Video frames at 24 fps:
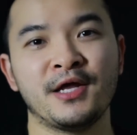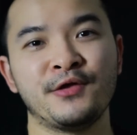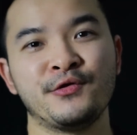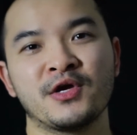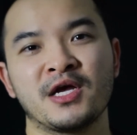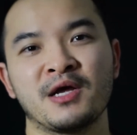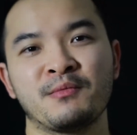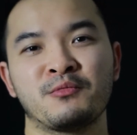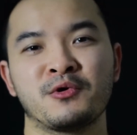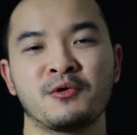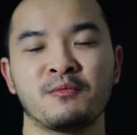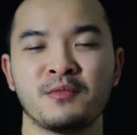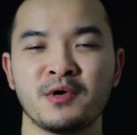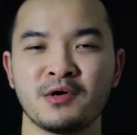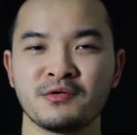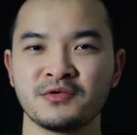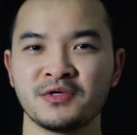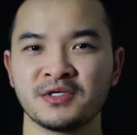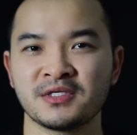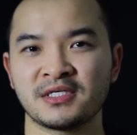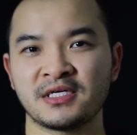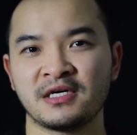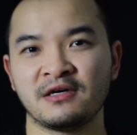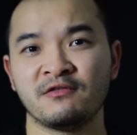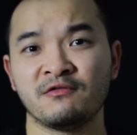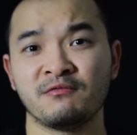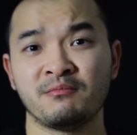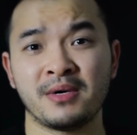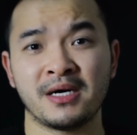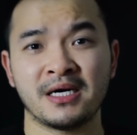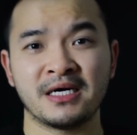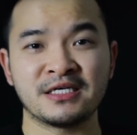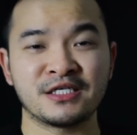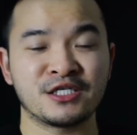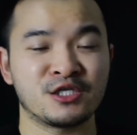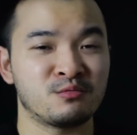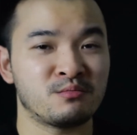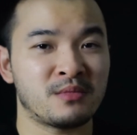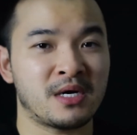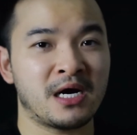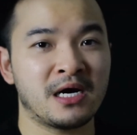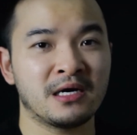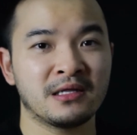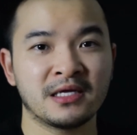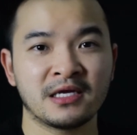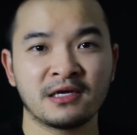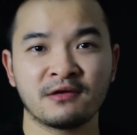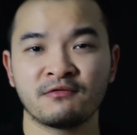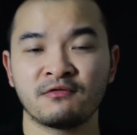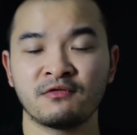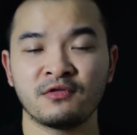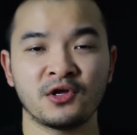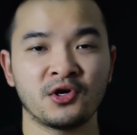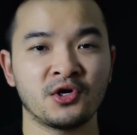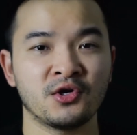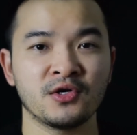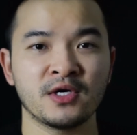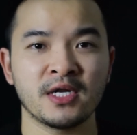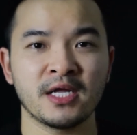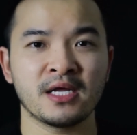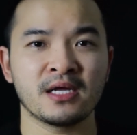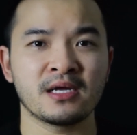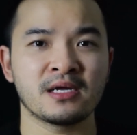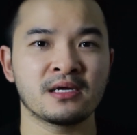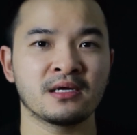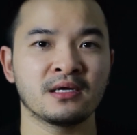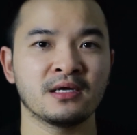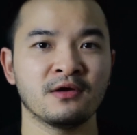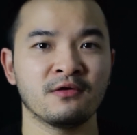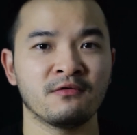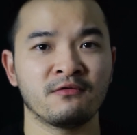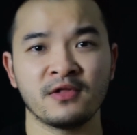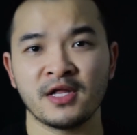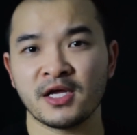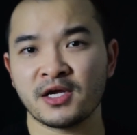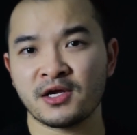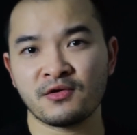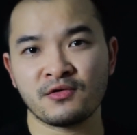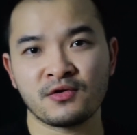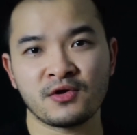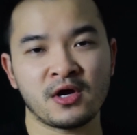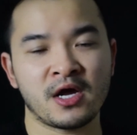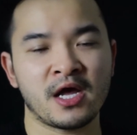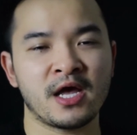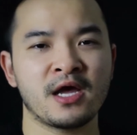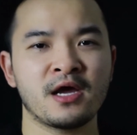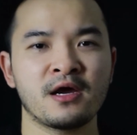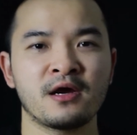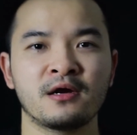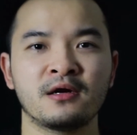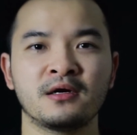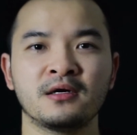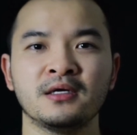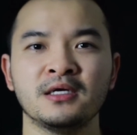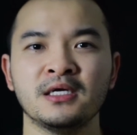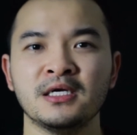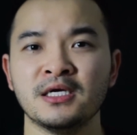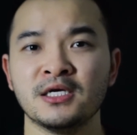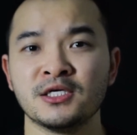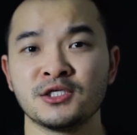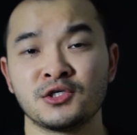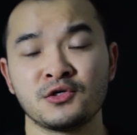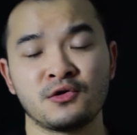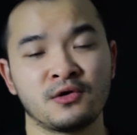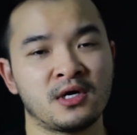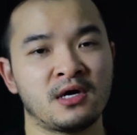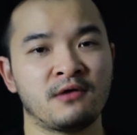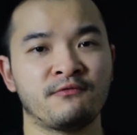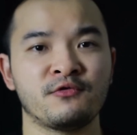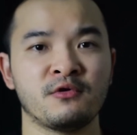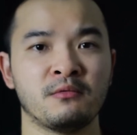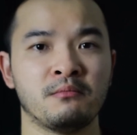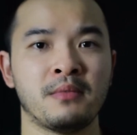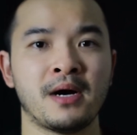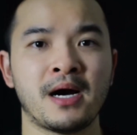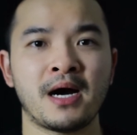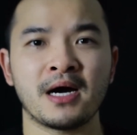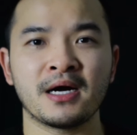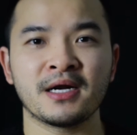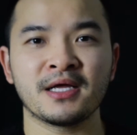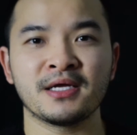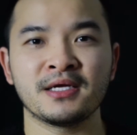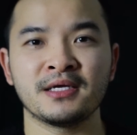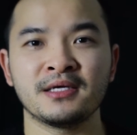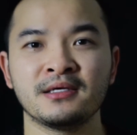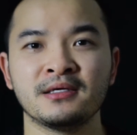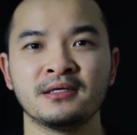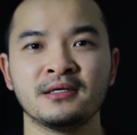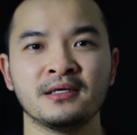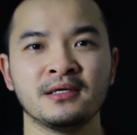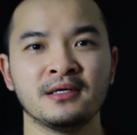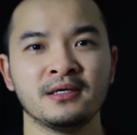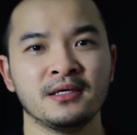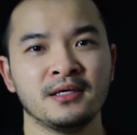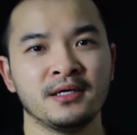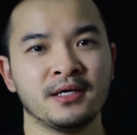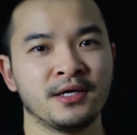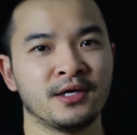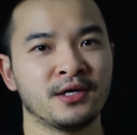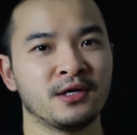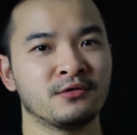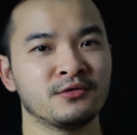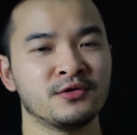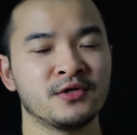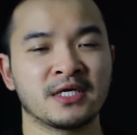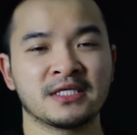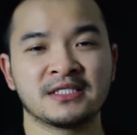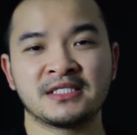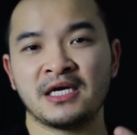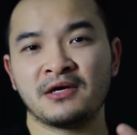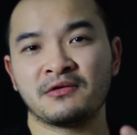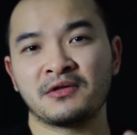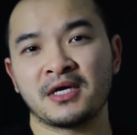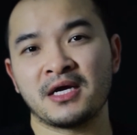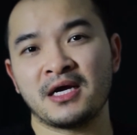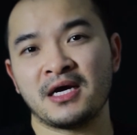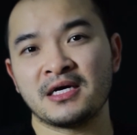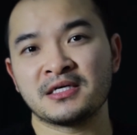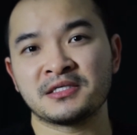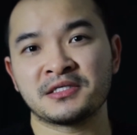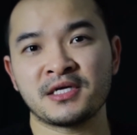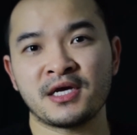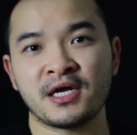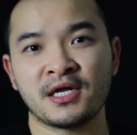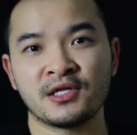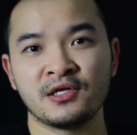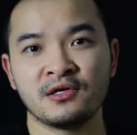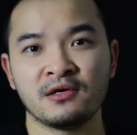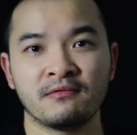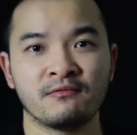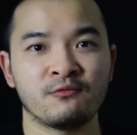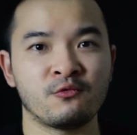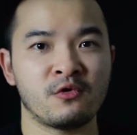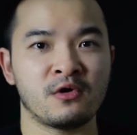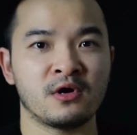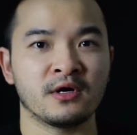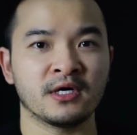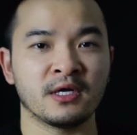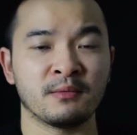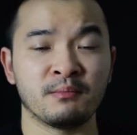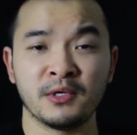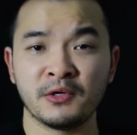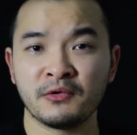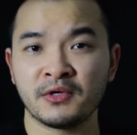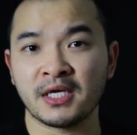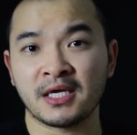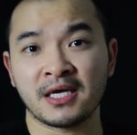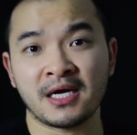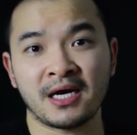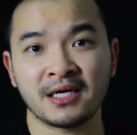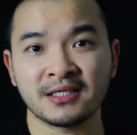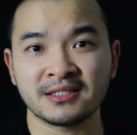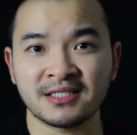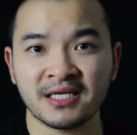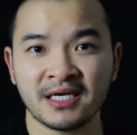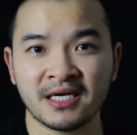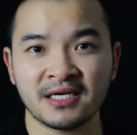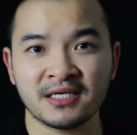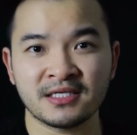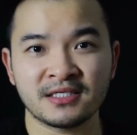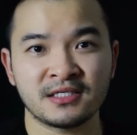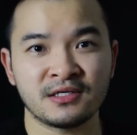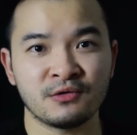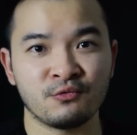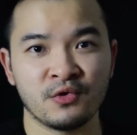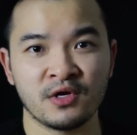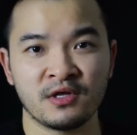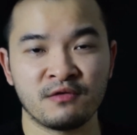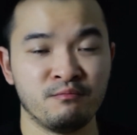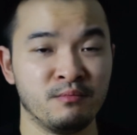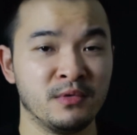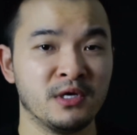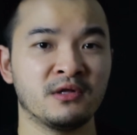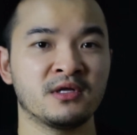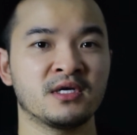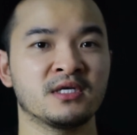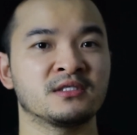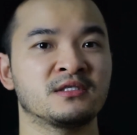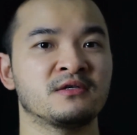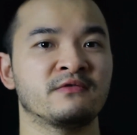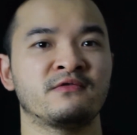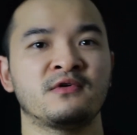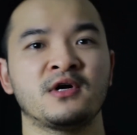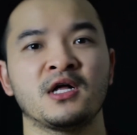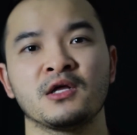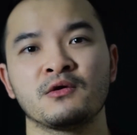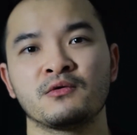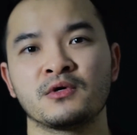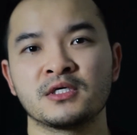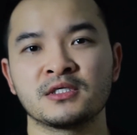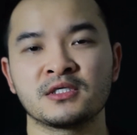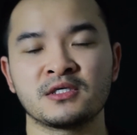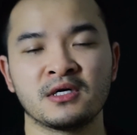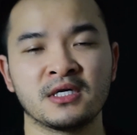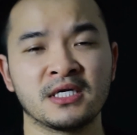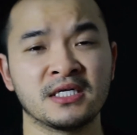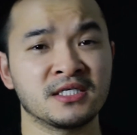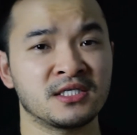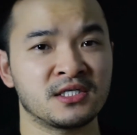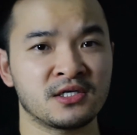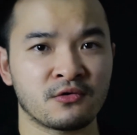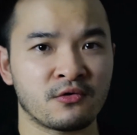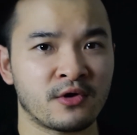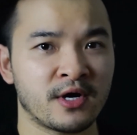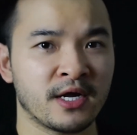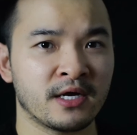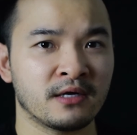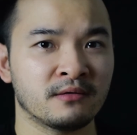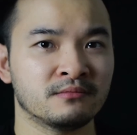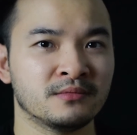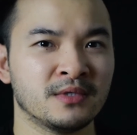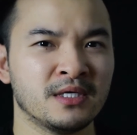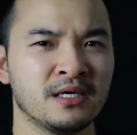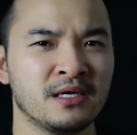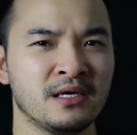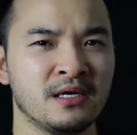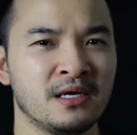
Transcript: And you can promote yourself by smiling, flirting, flicking your hair, showing off your body. You know, you can tell the guys that you have won a beauty contest with millions of followers on Instagram.